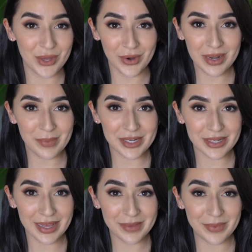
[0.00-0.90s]
you're on a
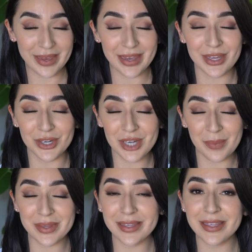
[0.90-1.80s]
budget like me, you're
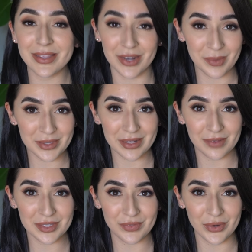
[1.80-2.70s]
shopping the 30%
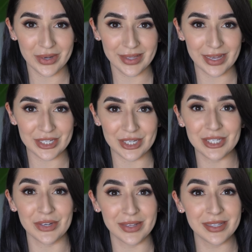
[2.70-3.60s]
off Sephora collection
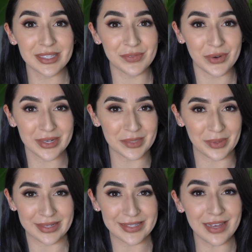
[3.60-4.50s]
during the Sephora
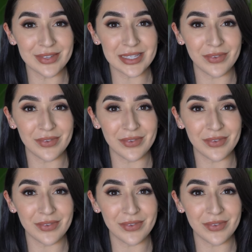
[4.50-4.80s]
Spring Savings